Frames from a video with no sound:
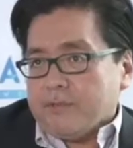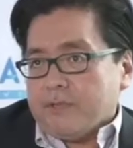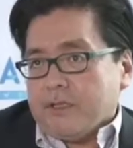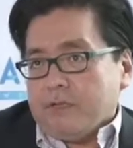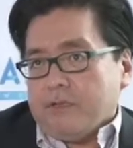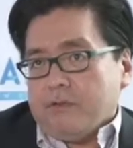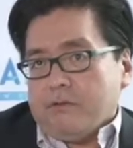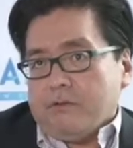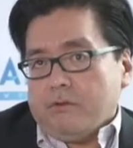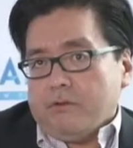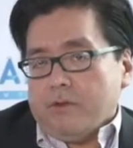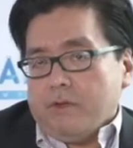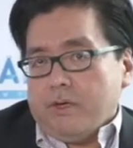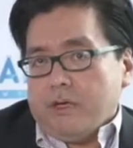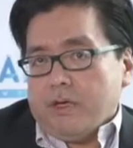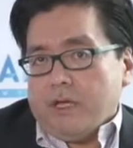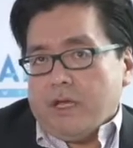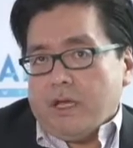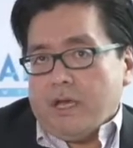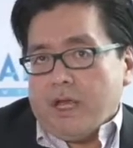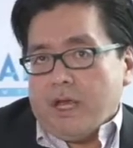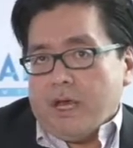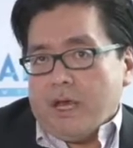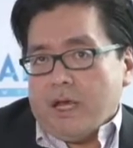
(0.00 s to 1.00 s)
crypto
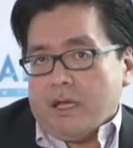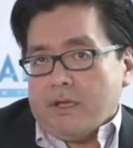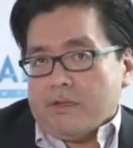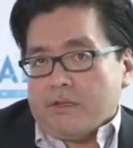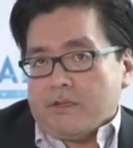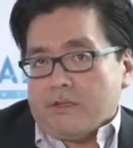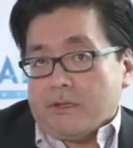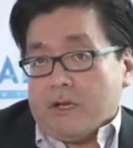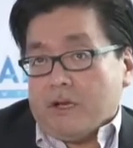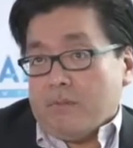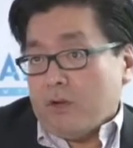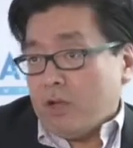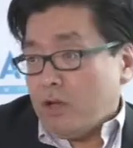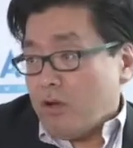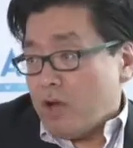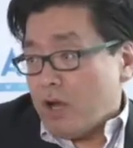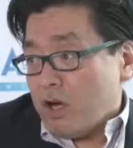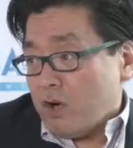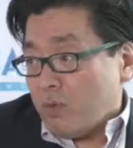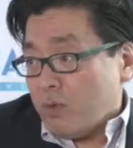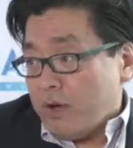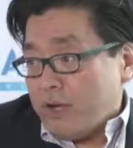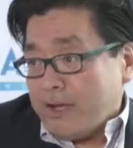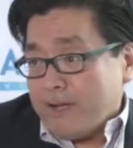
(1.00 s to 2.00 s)
has come a
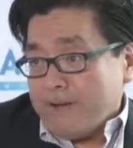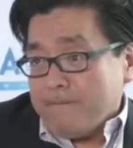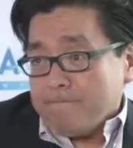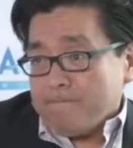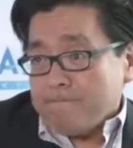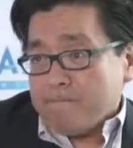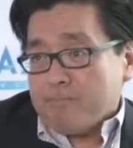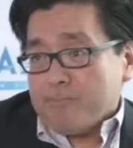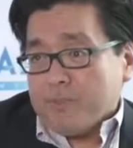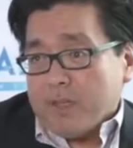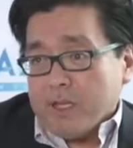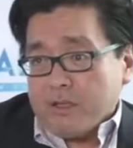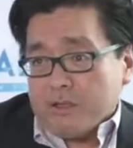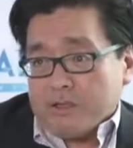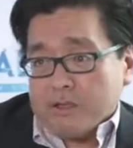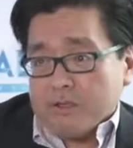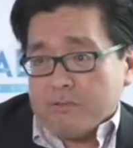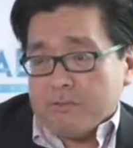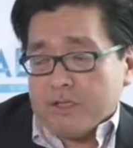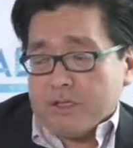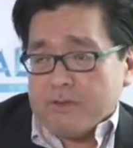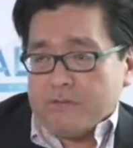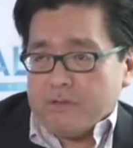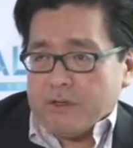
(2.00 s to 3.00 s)
long way
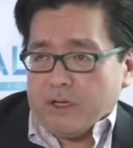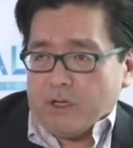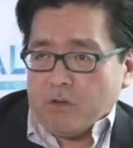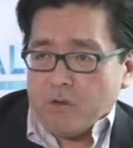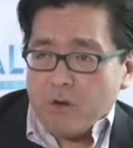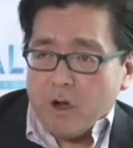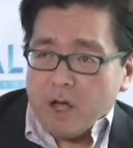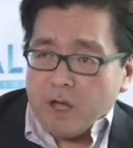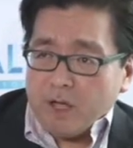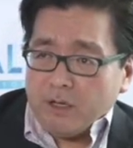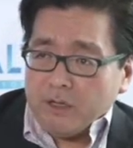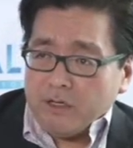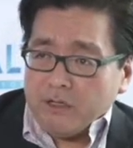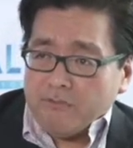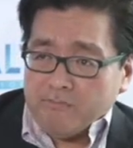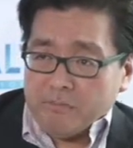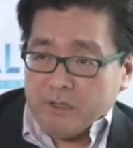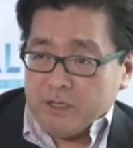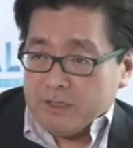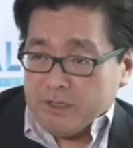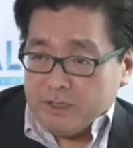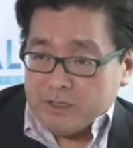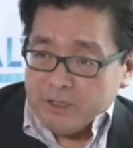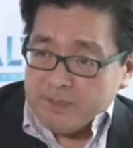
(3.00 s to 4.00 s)
in terms of the
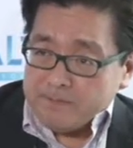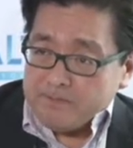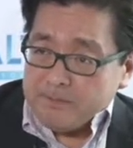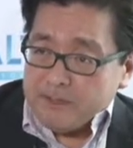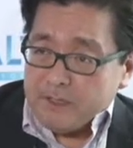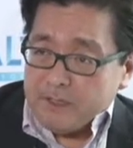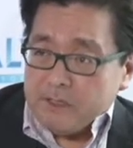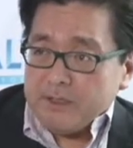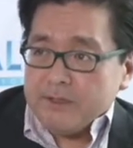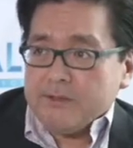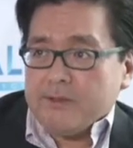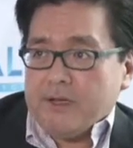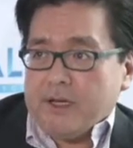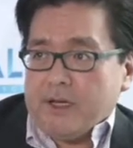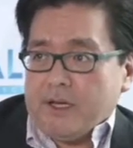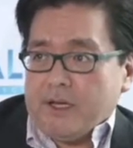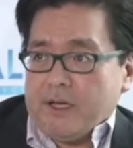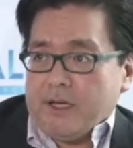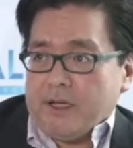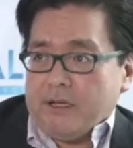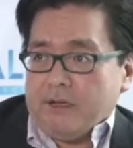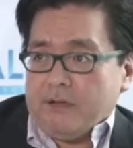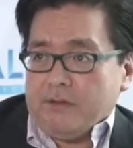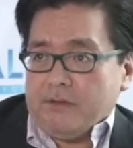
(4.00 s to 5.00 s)
quality of participants,
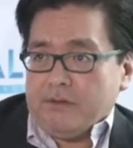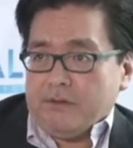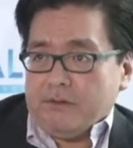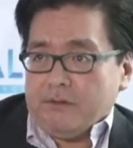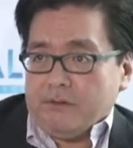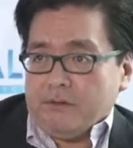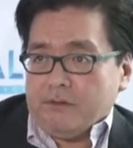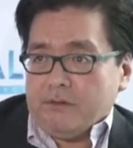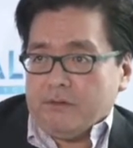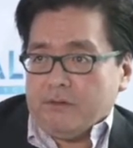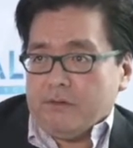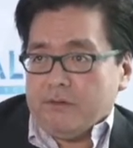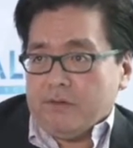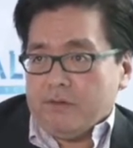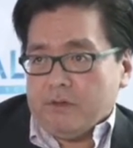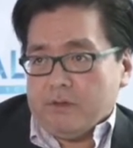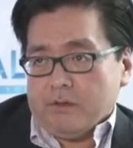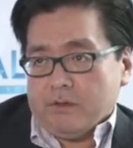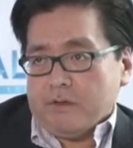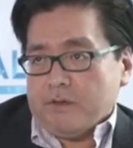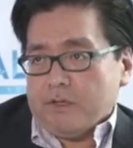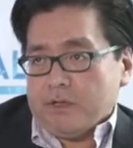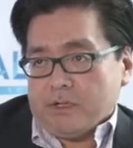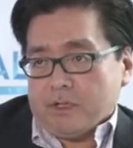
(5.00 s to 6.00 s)

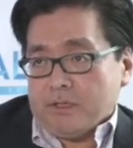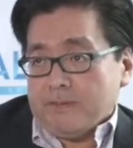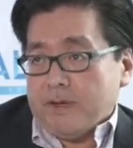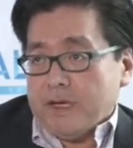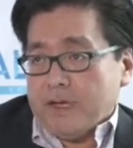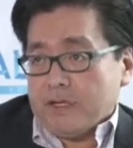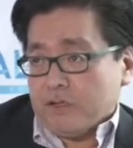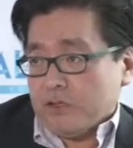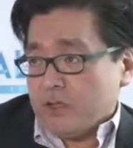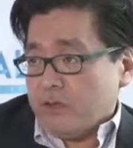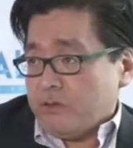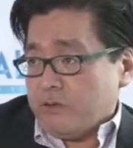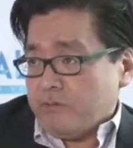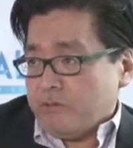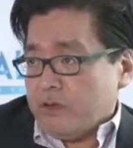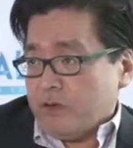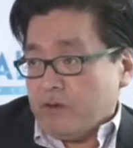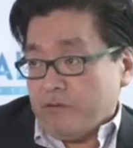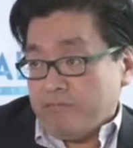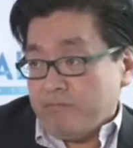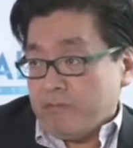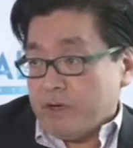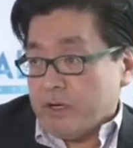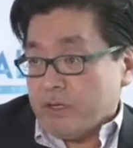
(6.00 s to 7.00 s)
the expansion
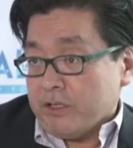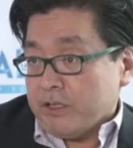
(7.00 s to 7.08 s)
of